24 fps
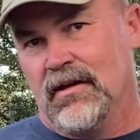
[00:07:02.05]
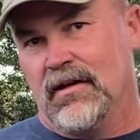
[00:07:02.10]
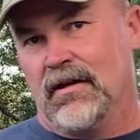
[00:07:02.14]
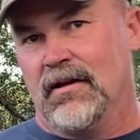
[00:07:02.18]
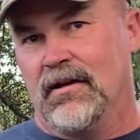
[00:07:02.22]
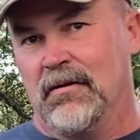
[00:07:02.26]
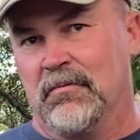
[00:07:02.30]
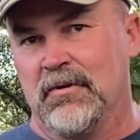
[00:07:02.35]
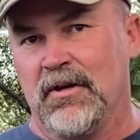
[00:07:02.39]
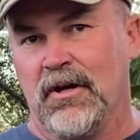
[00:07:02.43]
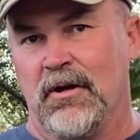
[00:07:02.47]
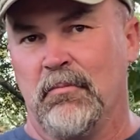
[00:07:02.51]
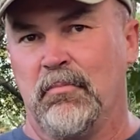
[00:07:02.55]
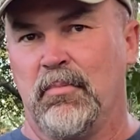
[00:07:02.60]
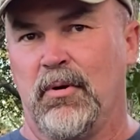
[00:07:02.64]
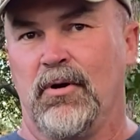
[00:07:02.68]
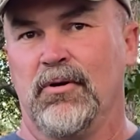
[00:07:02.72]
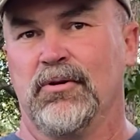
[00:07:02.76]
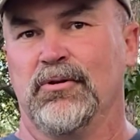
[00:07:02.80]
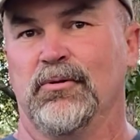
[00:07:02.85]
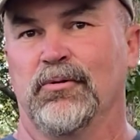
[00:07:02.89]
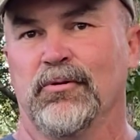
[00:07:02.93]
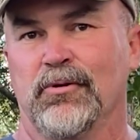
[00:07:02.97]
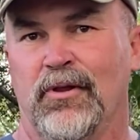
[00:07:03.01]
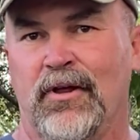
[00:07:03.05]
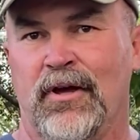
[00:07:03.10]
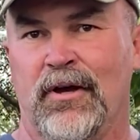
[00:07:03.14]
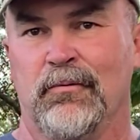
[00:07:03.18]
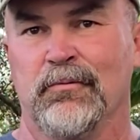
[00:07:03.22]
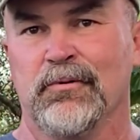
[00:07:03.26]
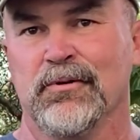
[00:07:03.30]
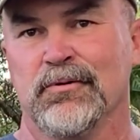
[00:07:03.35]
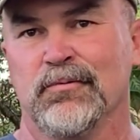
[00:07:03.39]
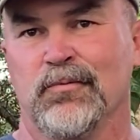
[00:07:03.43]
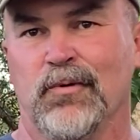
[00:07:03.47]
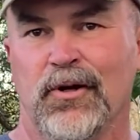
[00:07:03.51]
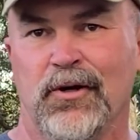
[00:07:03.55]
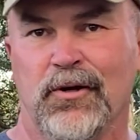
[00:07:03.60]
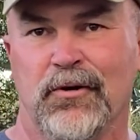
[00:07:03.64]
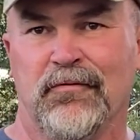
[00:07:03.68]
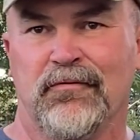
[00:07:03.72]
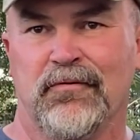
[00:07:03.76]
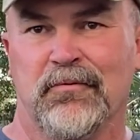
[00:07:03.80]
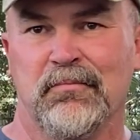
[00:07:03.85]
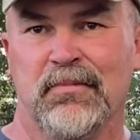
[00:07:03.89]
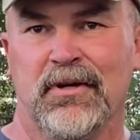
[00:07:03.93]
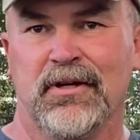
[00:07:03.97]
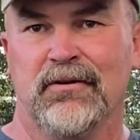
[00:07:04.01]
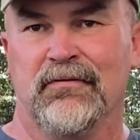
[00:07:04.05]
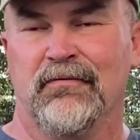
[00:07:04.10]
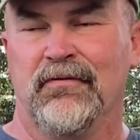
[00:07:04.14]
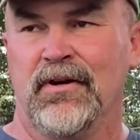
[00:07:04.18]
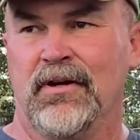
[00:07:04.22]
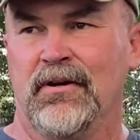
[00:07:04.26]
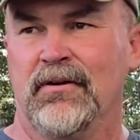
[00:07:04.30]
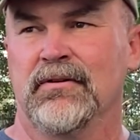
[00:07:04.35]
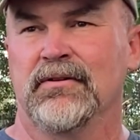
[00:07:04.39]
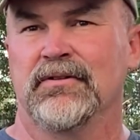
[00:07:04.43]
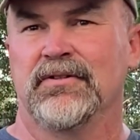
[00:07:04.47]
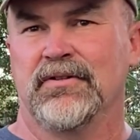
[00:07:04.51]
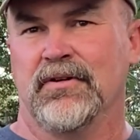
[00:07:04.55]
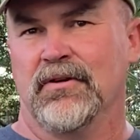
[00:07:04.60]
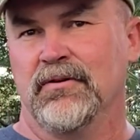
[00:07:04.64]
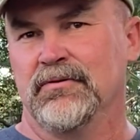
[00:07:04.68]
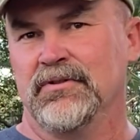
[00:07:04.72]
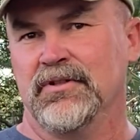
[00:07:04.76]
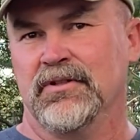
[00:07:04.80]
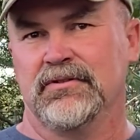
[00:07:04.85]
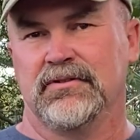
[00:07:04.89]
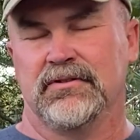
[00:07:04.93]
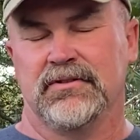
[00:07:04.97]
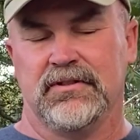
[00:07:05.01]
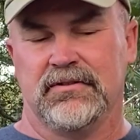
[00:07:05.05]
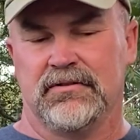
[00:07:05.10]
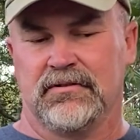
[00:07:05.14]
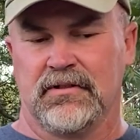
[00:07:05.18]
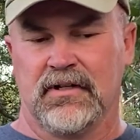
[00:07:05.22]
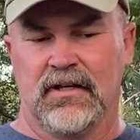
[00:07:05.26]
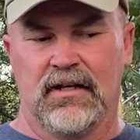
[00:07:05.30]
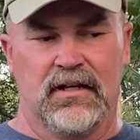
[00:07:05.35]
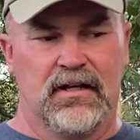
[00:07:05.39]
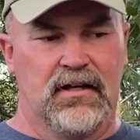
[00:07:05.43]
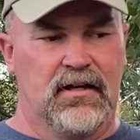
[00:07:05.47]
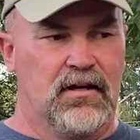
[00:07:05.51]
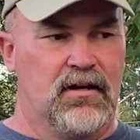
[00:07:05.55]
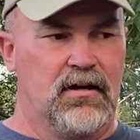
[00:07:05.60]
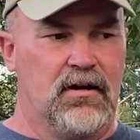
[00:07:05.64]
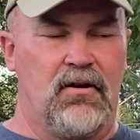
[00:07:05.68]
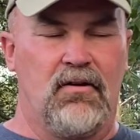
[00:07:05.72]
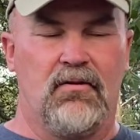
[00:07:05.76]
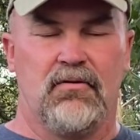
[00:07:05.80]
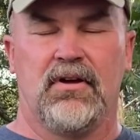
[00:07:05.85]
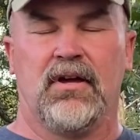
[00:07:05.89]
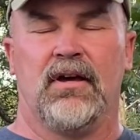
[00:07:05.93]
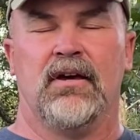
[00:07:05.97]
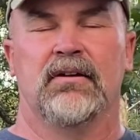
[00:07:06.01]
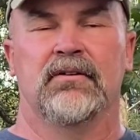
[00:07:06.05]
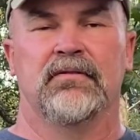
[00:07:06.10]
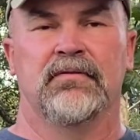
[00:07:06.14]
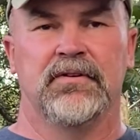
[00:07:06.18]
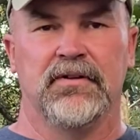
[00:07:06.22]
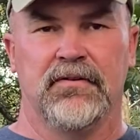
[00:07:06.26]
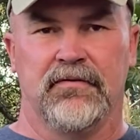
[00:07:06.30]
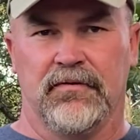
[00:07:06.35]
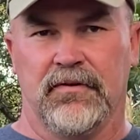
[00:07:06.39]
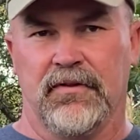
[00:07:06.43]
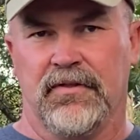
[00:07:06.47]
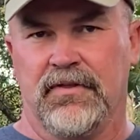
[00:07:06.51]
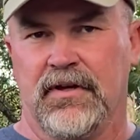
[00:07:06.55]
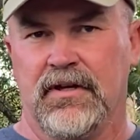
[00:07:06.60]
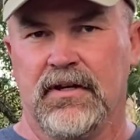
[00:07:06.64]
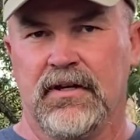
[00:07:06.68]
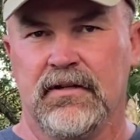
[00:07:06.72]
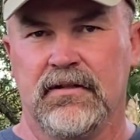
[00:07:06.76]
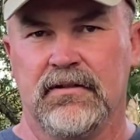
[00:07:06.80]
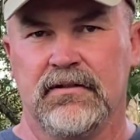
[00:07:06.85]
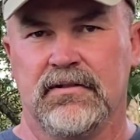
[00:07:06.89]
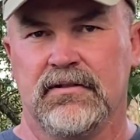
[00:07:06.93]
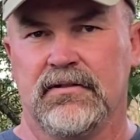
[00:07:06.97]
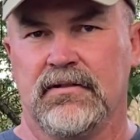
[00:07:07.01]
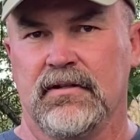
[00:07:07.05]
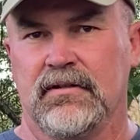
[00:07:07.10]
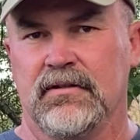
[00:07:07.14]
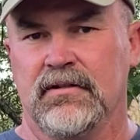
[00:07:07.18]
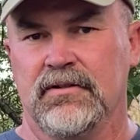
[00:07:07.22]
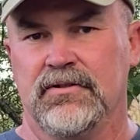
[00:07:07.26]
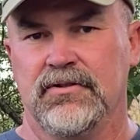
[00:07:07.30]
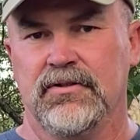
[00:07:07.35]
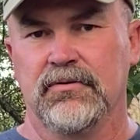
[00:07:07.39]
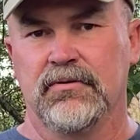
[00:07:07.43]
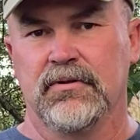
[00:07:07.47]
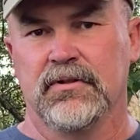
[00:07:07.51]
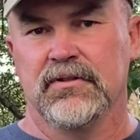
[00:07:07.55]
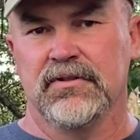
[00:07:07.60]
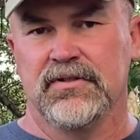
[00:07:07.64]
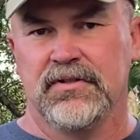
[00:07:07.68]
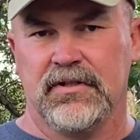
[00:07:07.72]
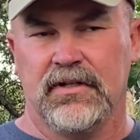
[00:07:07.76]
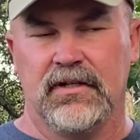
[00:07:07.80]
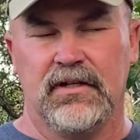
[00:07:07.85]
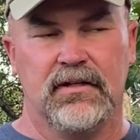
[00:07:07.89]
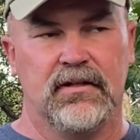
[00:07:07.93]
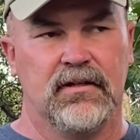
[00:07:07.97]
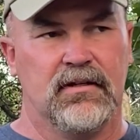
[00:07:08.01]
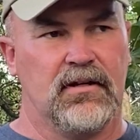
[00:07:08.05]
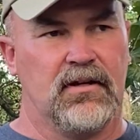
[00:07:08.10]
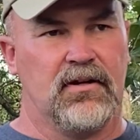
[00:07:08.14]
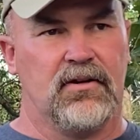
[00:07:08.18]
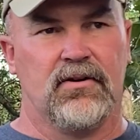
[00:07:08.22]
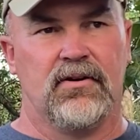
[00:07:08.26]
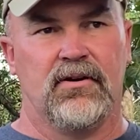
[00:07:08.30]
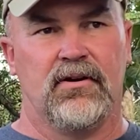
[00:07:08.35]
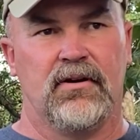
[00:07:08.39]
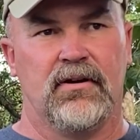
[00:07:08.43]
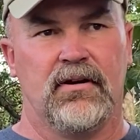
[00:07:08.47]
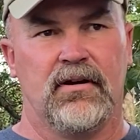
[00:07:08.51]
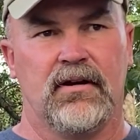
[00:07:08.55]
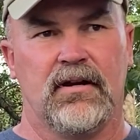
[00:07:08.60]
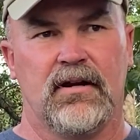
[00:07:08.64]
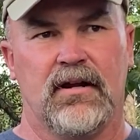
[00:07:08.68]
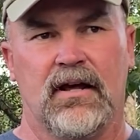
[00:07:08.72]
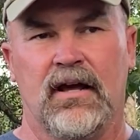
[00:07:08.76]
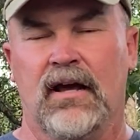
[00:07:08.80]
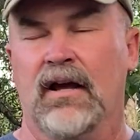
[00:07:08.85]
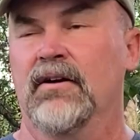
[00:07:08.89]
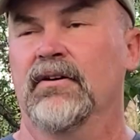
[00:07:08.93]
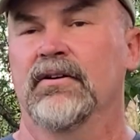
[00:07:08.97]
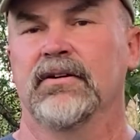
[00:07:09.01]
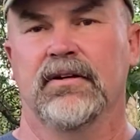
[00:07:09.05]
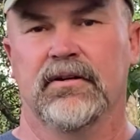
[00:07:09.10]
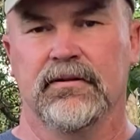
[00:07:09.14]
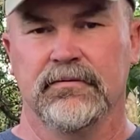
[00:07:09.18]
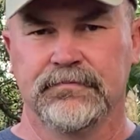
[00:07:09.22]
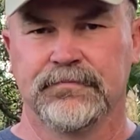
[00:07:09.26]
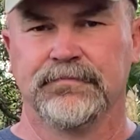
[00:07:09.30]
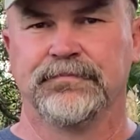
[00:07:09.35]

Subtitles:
I'm kind of partial to that one as well from being a veteran. So just all kind of different things that you can see and learn out here.